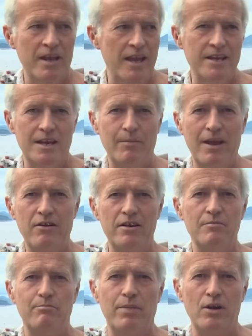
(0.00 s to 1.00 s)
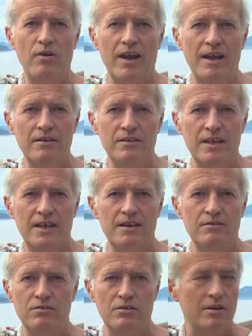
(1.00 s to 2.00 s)
I might end up out in a boat out
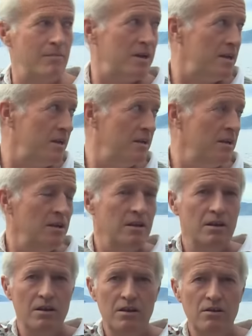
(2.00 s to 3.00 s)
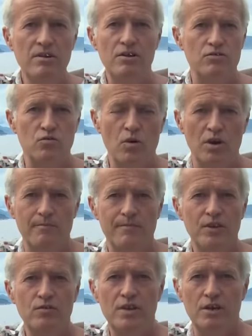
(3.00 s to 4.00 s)
there, or I might, who knows what?
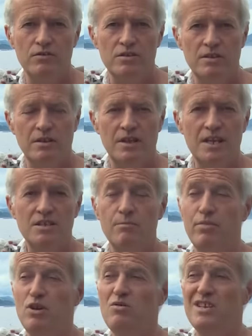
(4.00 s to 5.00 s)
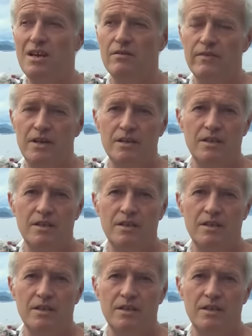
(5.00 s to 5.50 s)
Who knows? Mm. And if that's I'm... the beauty of